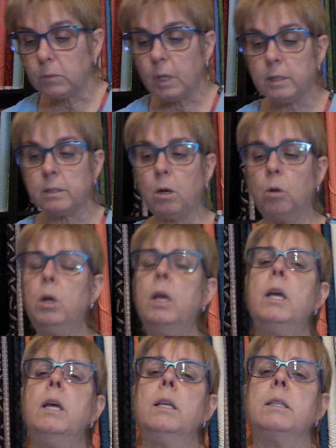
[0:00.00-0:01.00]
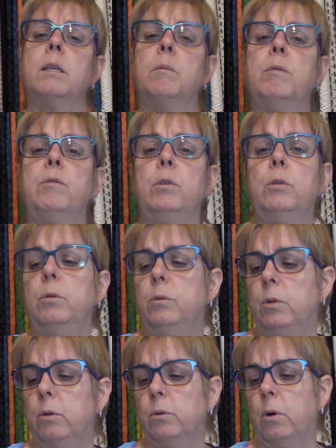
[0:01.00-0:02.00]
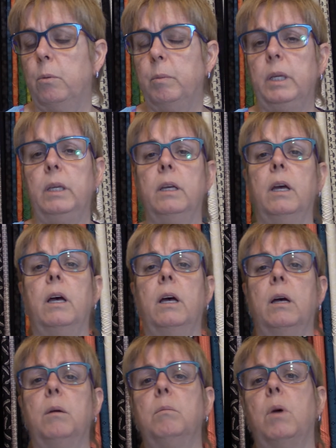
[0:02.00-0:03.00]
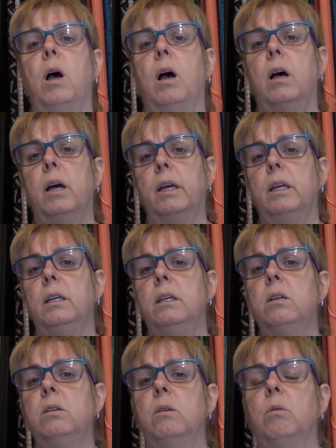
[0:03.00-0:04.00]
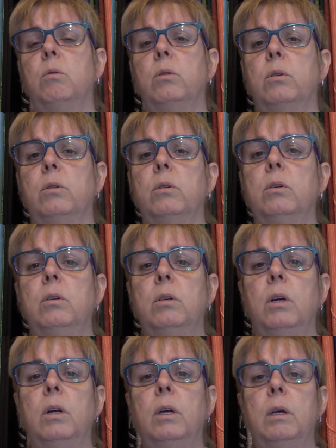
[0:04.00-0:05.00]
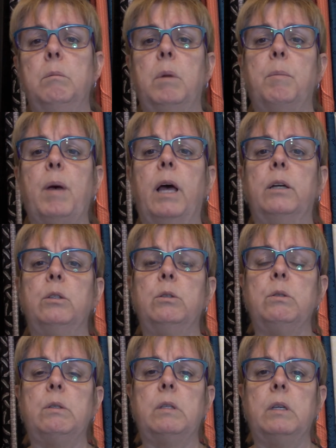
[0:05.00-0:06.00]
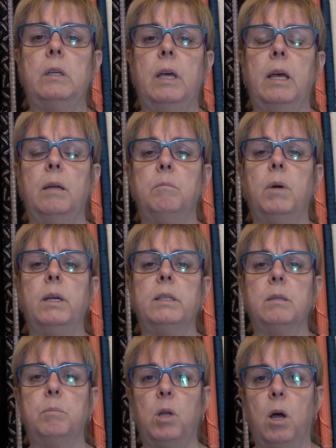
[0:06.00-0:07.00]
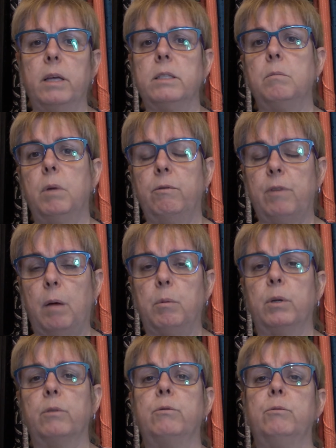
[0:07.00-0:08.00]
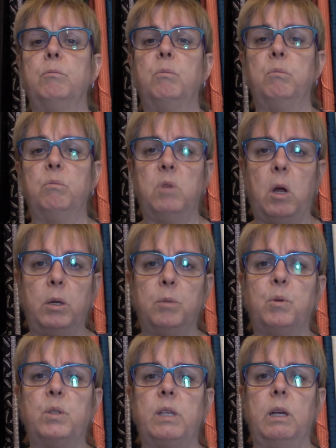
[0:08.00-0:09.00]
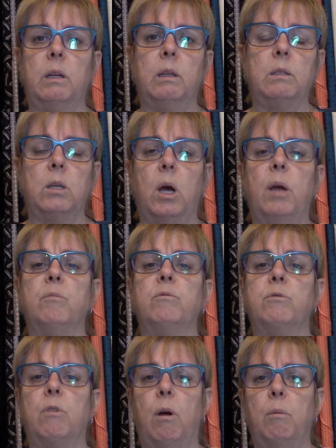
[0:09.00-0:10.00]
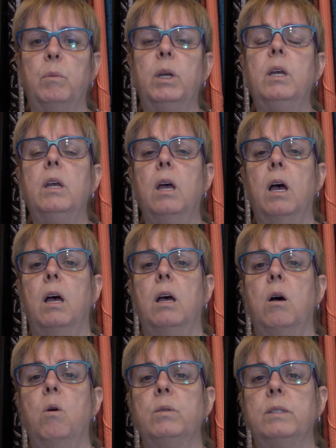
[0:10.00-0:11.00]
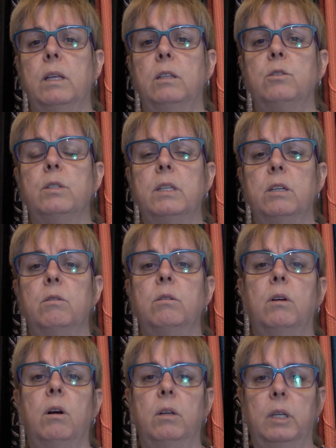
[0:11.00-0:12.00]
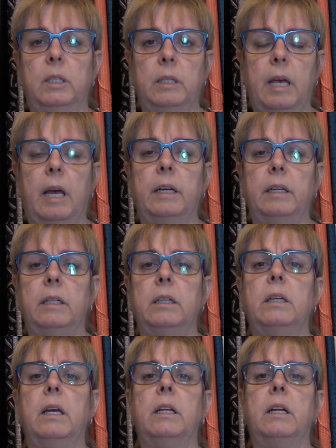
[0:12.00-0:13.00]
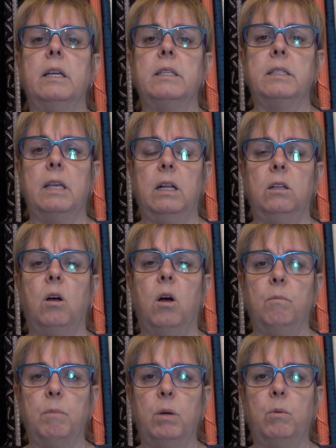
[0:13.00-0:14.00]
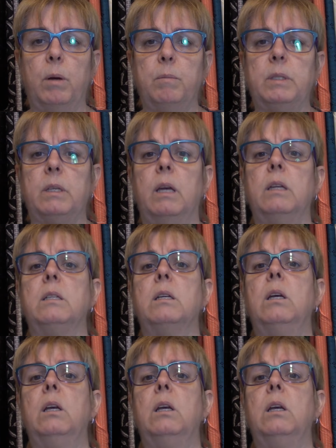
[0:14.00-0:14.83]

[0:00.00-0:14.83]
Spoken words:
So some of you who don't know me, I order my patterns and my supplies and my fabric 90% of the time from wholesalers here in Canada, and I sell on my website